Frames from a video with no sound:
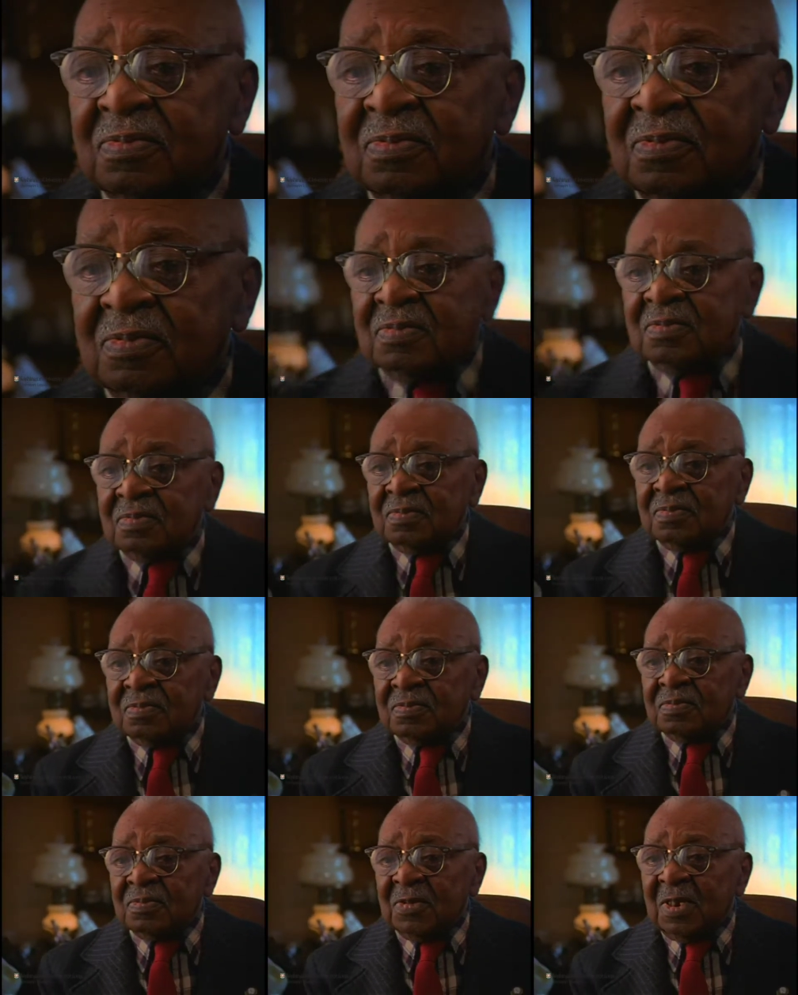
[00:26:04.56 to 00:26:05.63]
You remember
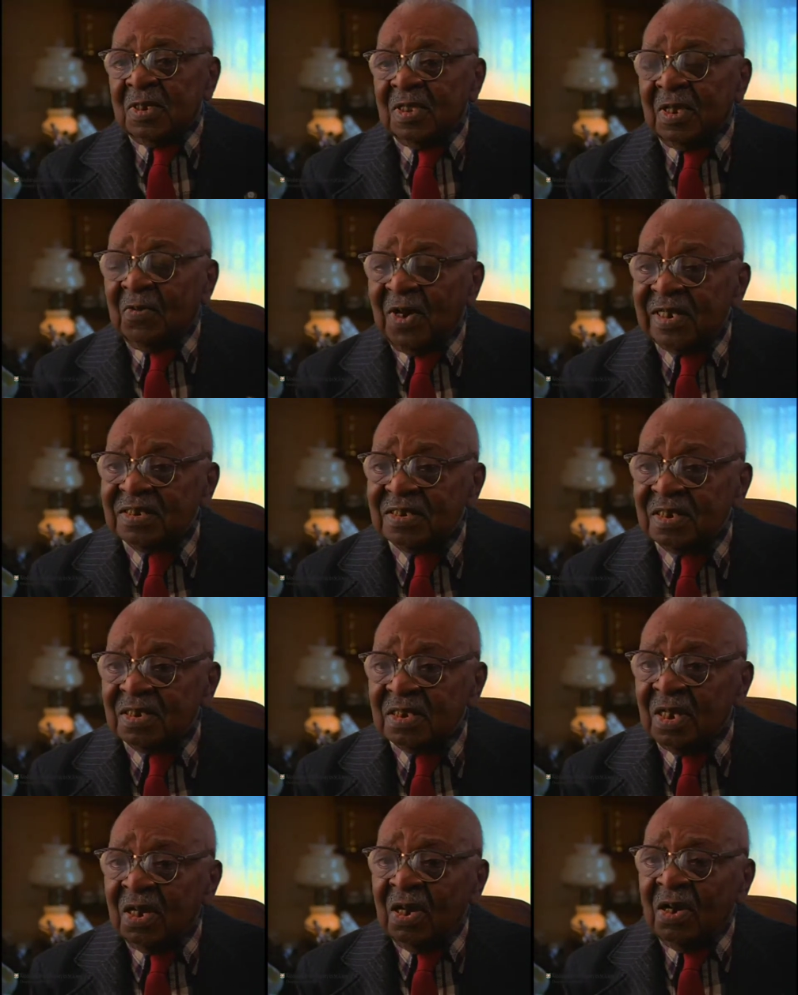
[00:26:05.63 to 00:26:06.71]
that? The what?
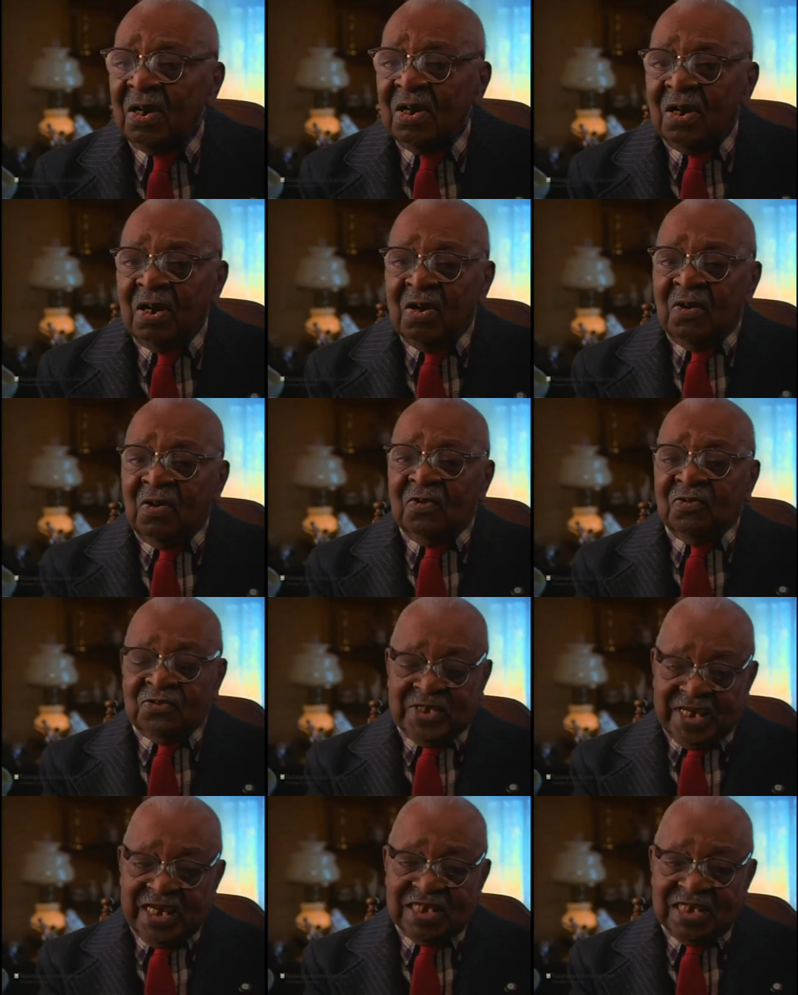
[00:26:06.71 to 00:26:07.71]
The Memorial Day Massacre.